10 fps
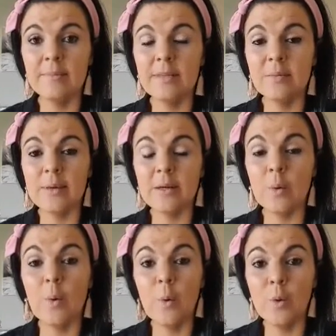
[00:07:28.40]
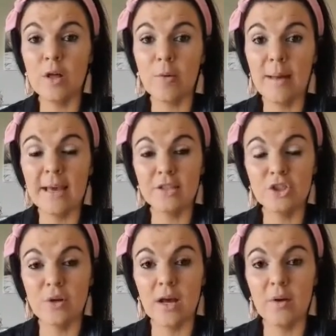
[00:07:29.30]
that we can all go back
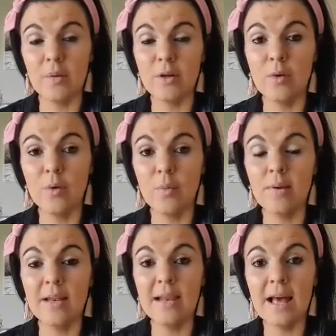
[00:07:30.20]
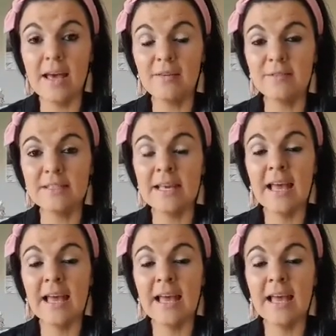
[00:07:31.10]
to our normal lives